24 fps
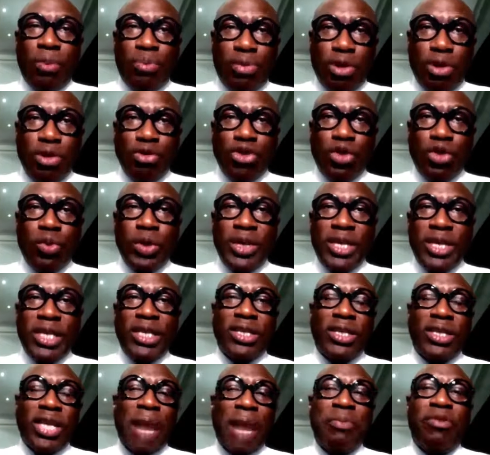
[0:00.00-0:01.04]
approach, with
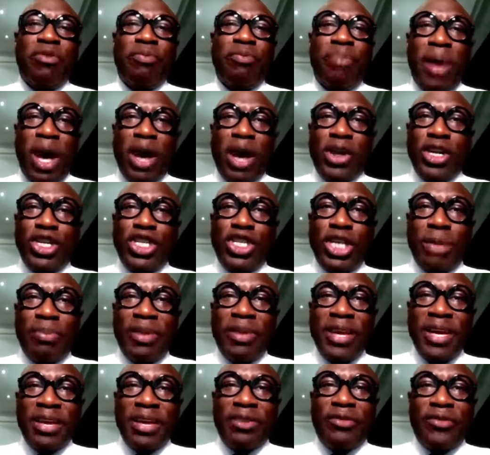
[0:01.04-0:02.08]
this type of partnership,
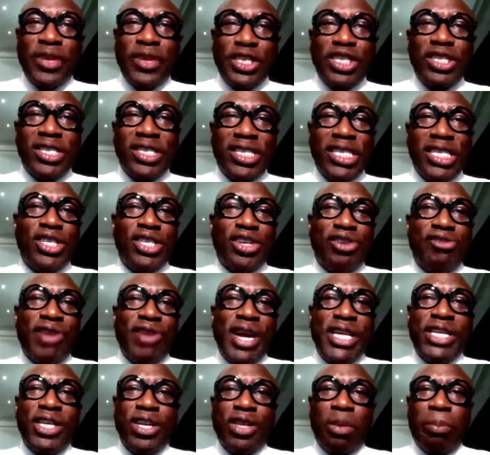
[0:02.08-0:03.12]
efficiencies
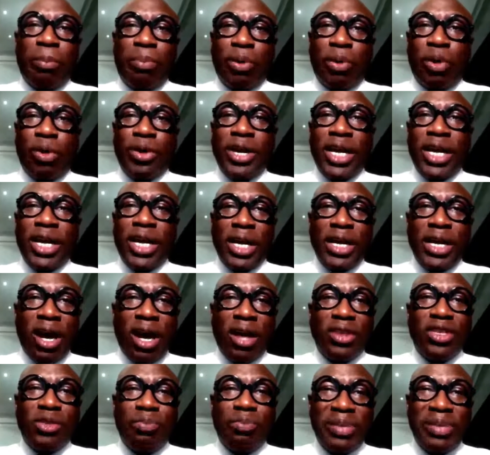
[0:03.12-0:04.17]
created at the border can
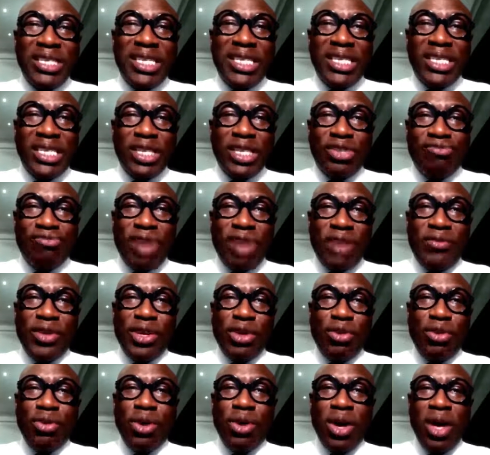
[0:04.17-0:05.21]
enhance businesses'
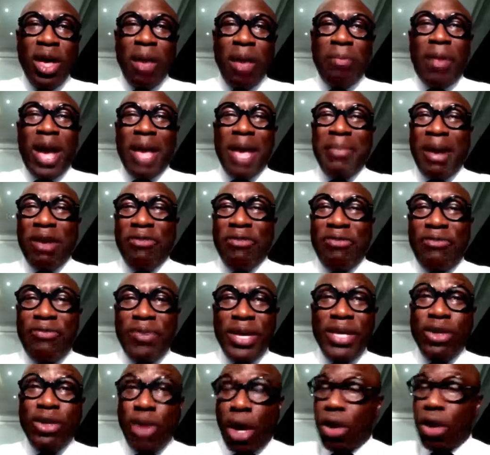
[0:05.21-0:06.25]
revenue by
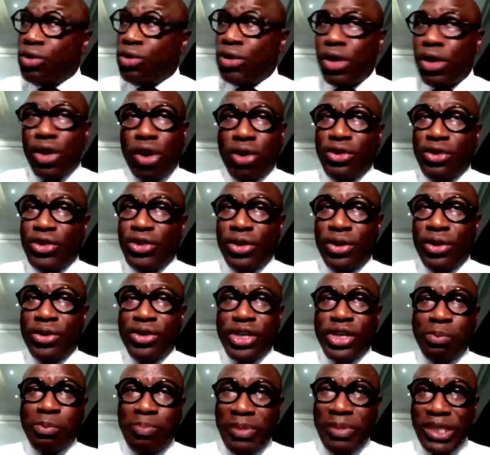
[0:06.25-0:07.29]
about, on the
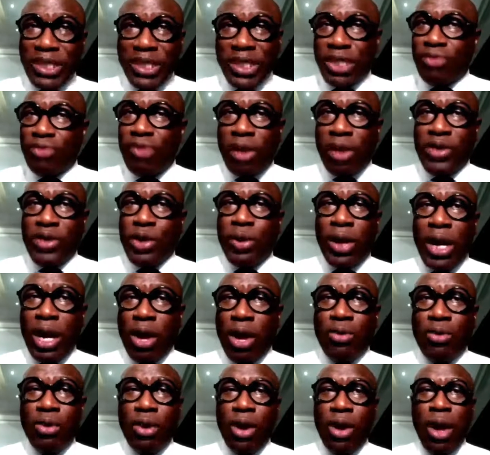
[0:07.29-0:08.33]
continent, just businesses' revenue
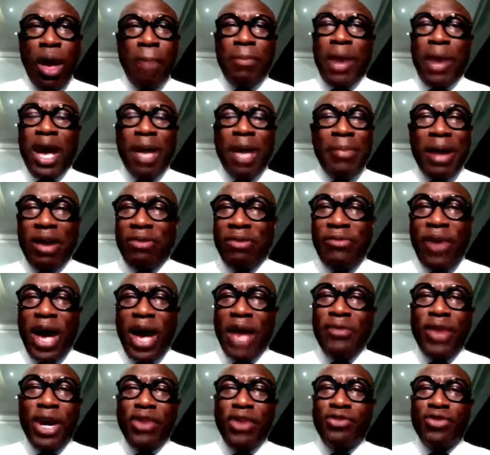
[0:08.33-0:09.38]
alone, by about
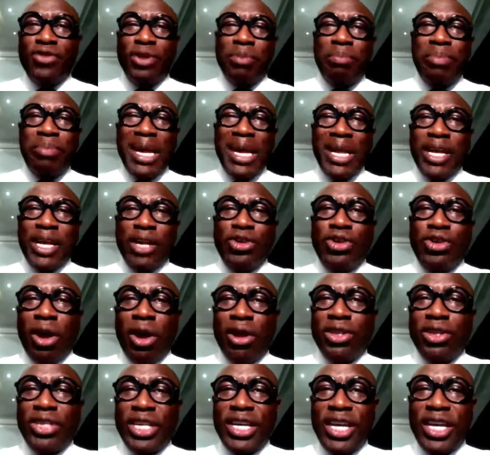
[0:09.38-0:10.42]
$500 billion
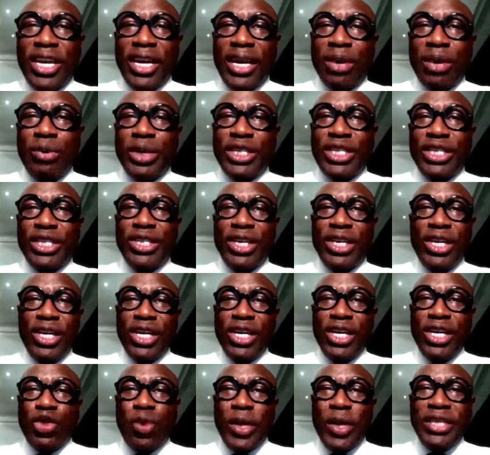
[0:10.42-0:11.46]
a year, which
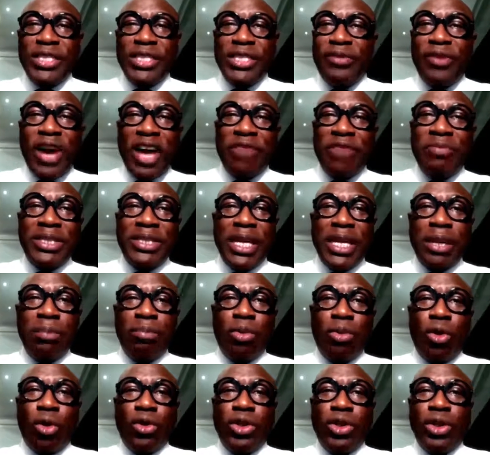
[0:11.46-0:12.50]
is 25%
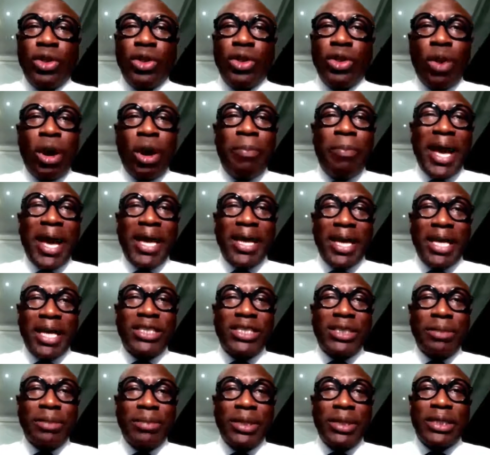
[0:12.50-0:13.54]
more than the World Bank
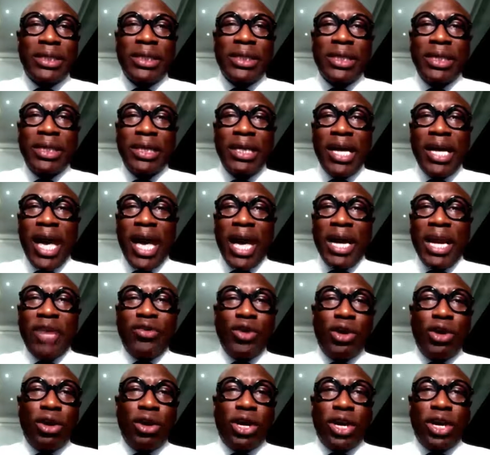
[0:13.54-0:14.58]
estimates. And
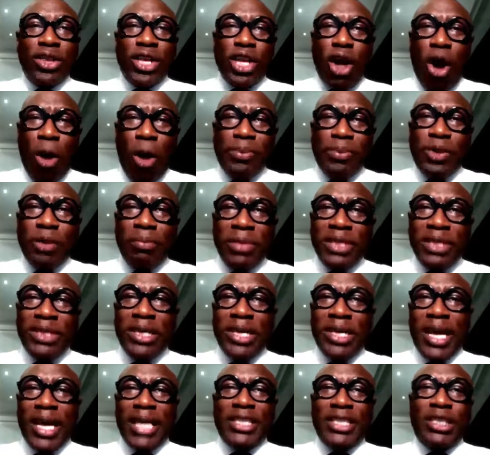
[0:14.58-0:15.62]
if you look at the
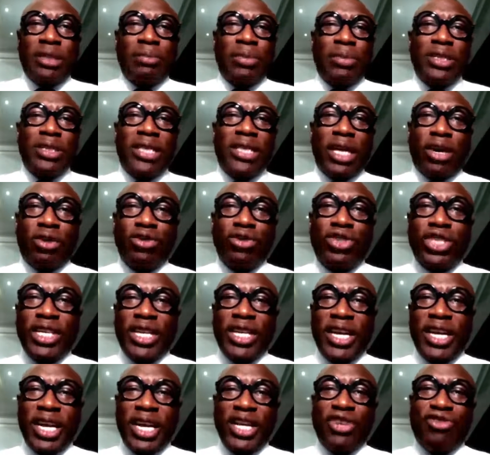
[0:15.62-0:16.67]
optimistic estimates that
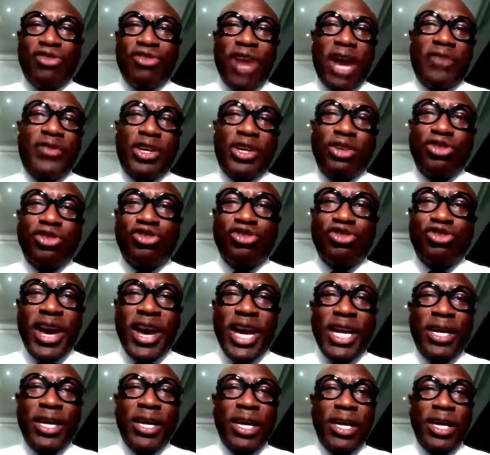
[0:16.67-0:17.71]
consider intra-African
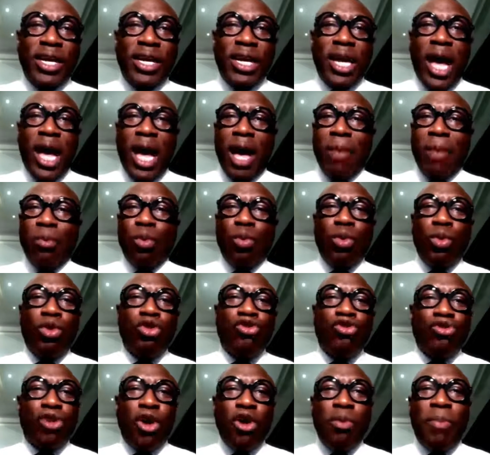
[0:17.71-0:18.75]
trade will
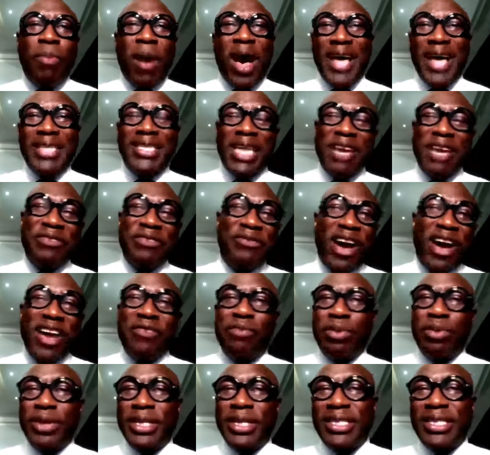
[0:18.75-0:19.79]
grow by, say,
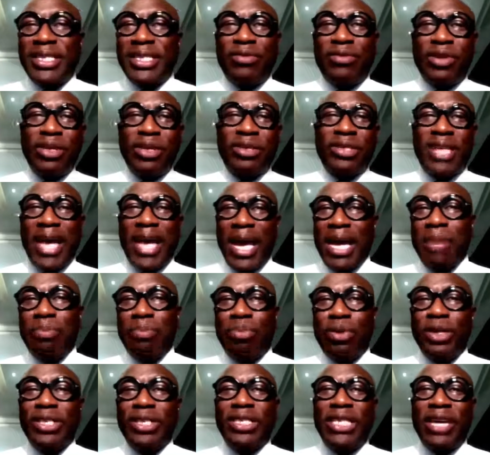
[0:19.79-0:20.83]
5.7 to
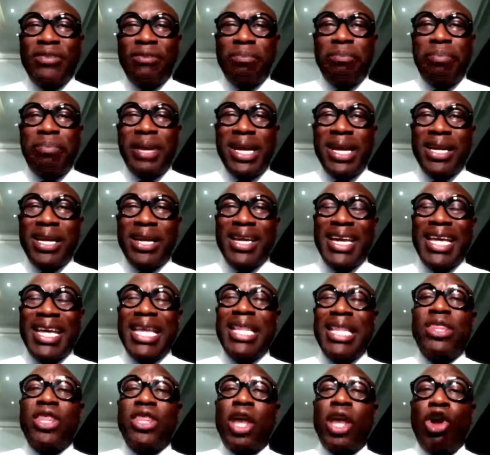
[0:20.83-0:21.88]
8.7 billion
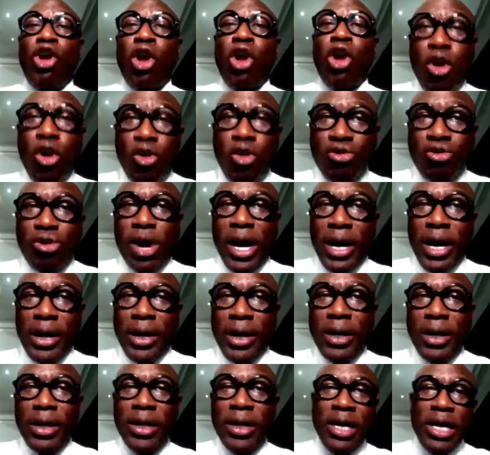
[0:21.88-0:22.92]
in the long
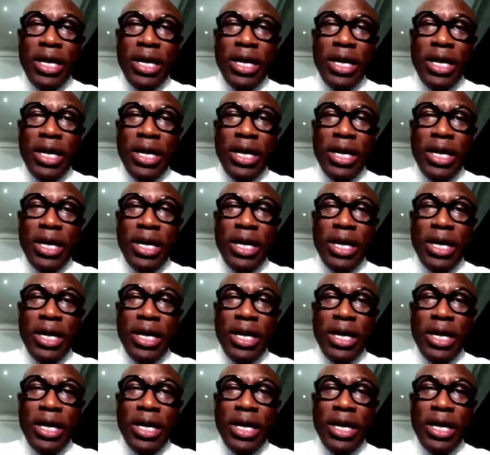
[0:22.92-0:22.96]
run,